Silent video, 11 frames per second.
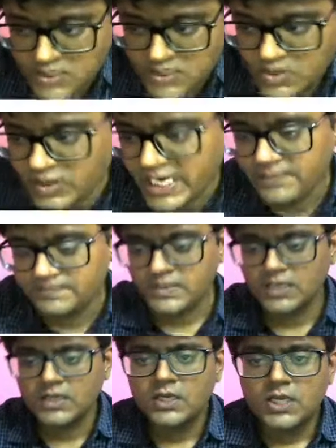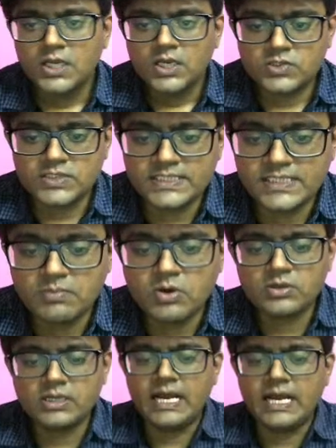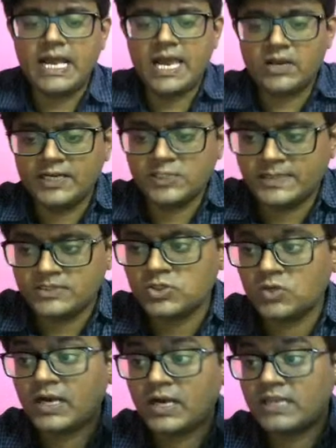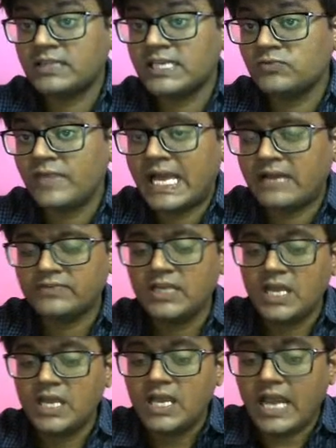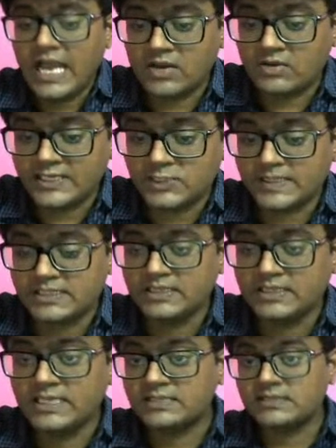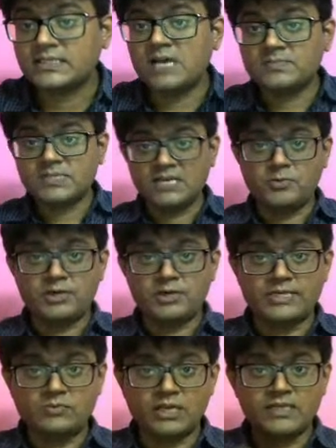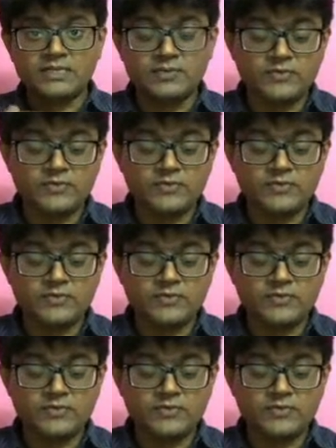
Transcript: Okay. So this is about angular dispersion. So what are the things we have? Angular dispersion. These terms are important. What are the terms we